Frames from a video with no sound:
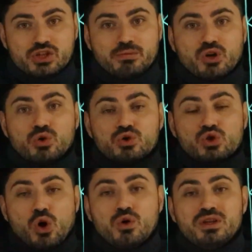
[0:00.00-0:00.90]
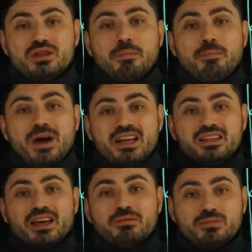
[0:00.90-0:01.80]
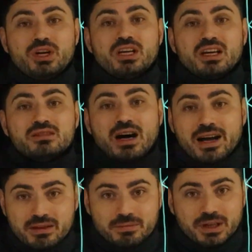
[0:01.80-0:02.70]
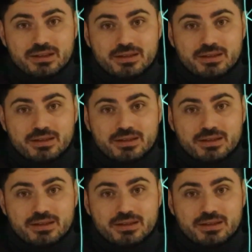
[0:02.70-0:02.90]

because only the pain can bring enlightenment.